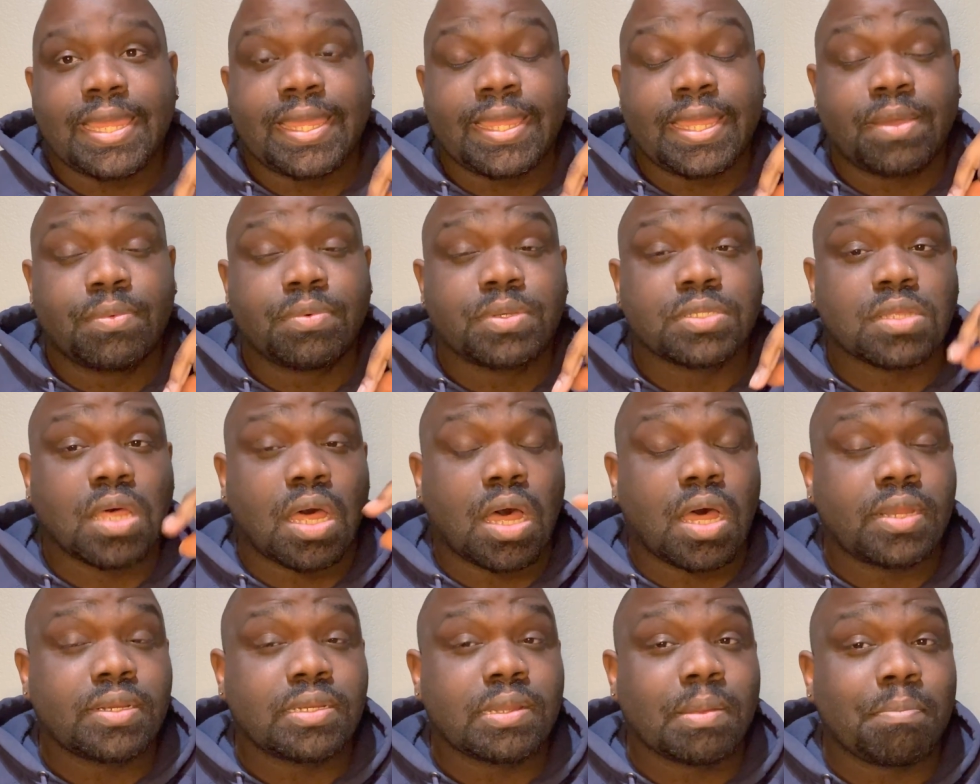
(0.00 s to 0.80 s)
it was
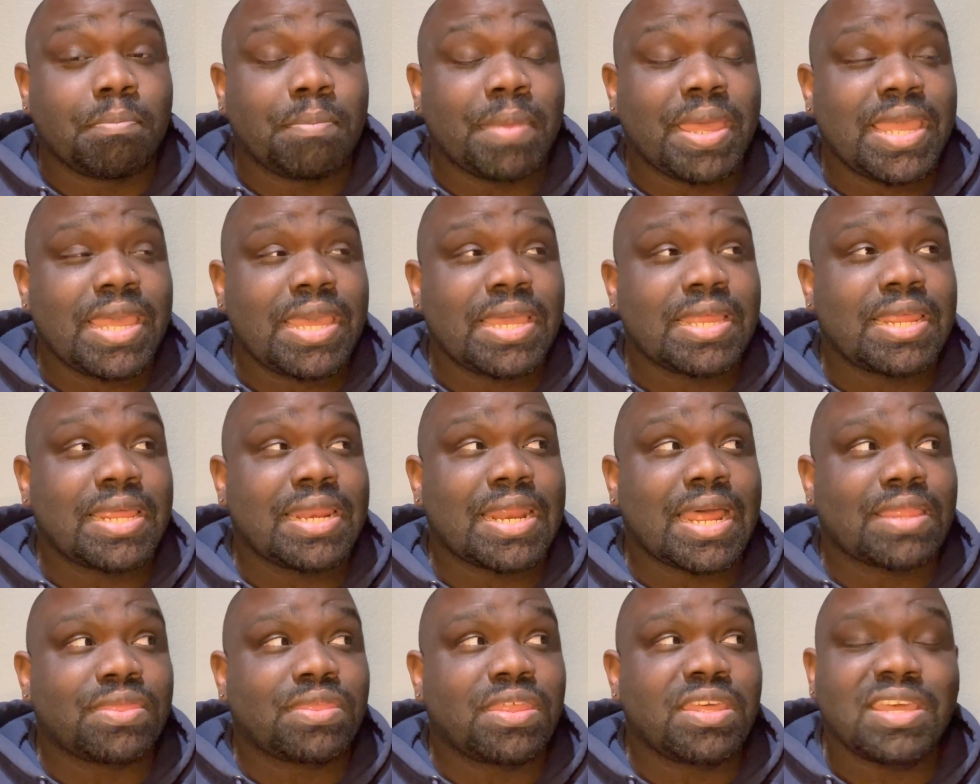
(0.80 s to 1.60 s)
on demand
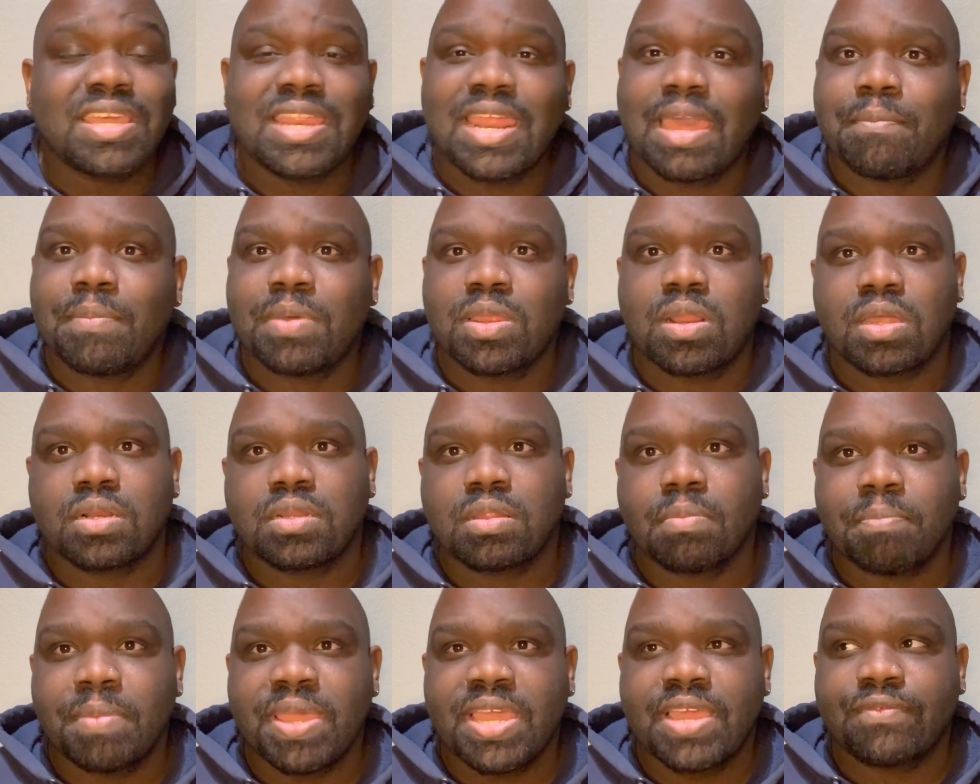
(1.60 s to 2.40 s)
and I think it had been on
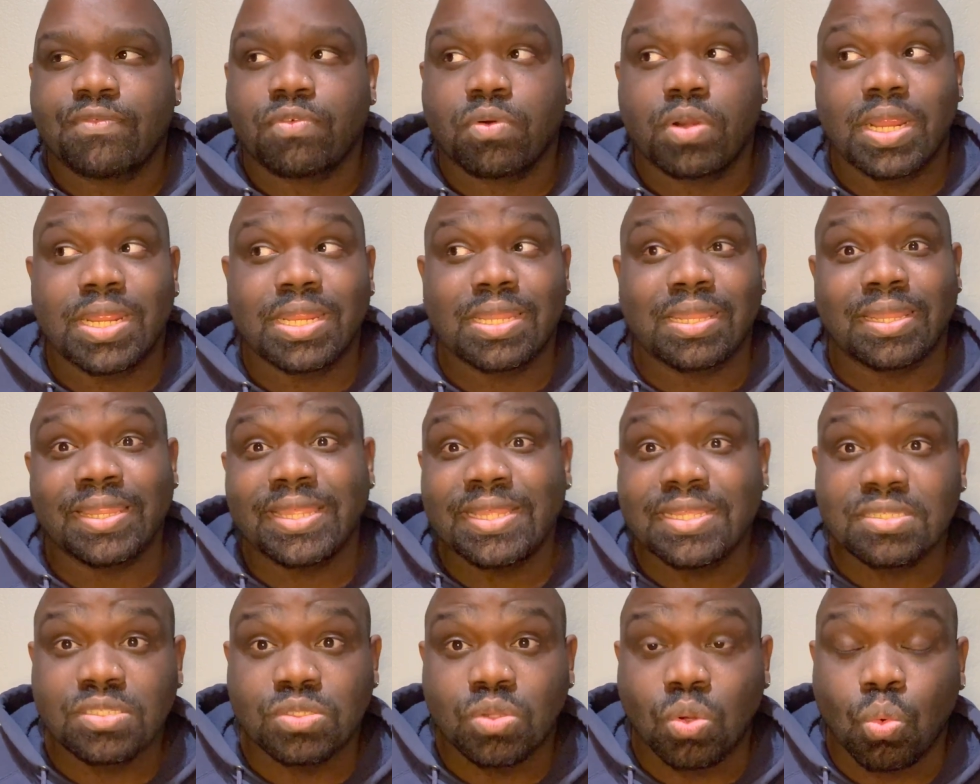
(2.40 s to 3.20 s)
demand for at
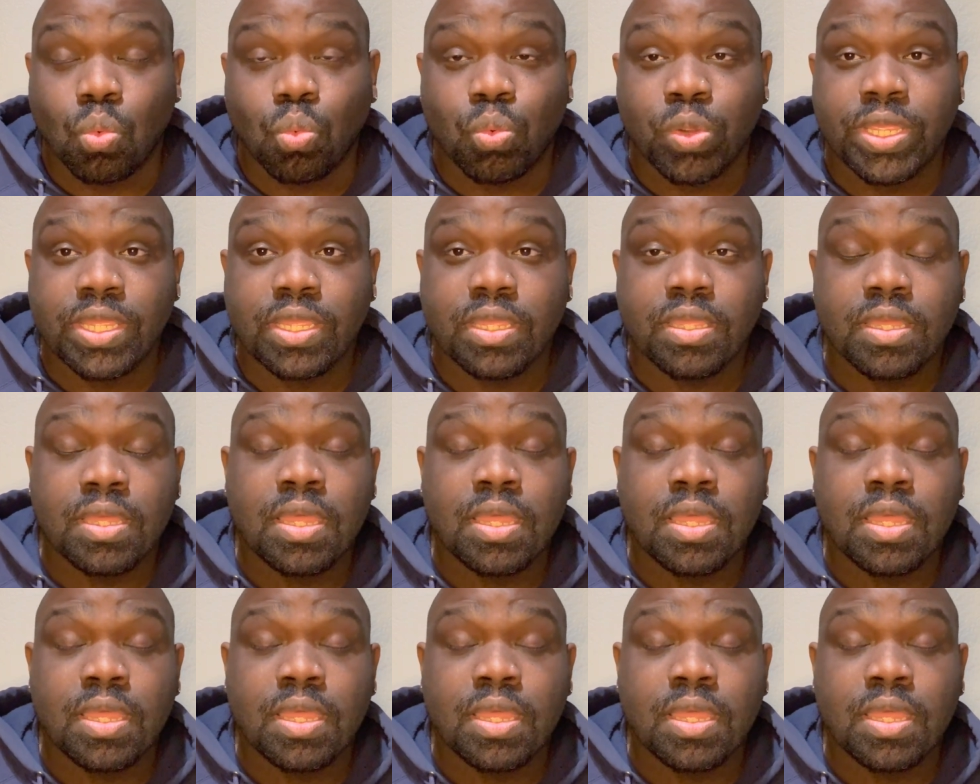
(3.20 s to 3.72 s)
least a week